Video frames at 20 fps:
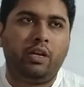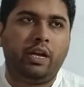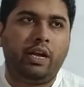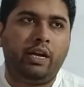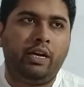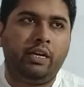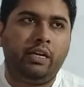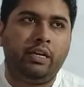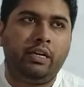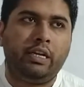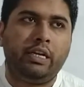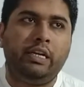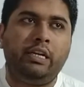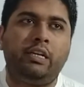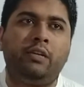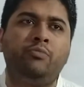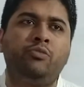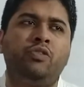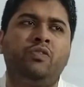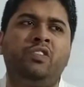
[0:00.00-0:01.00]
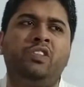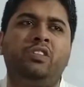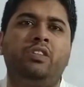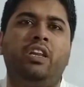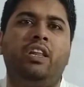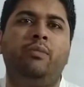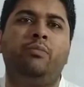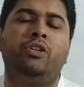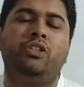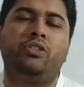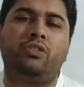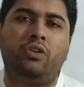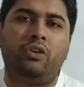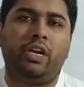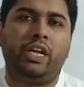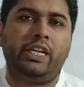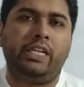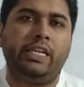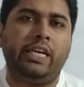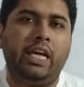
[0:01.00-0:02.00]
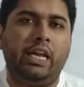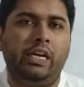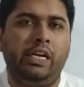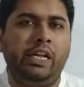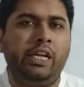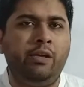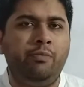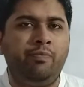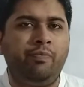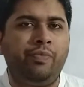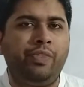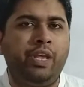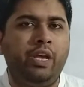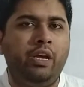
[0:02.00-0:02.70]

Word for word: and in terms of the syllabus or technicality,